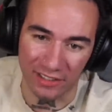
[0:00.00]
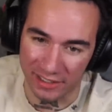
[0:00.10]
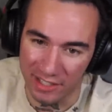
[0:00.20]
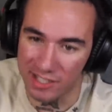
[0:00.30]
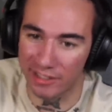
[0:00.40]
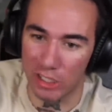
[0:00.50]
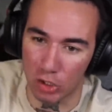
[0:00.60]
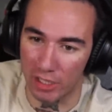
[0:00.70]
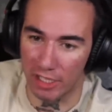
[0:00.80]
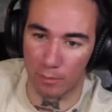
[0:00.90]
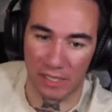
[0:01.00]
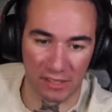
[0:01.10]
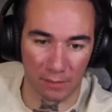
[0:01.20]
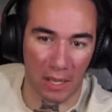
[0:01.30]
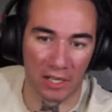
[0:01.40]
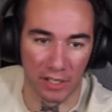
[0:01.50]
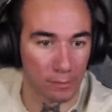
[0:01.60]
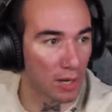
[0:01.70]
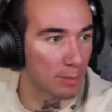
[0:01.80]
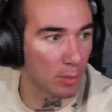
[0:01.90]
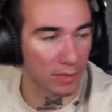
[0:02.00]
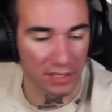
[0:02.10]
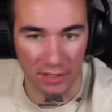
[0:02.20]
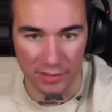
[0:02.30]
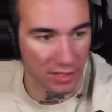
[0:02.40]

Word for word: Like this literally could be in the manga. It probably is.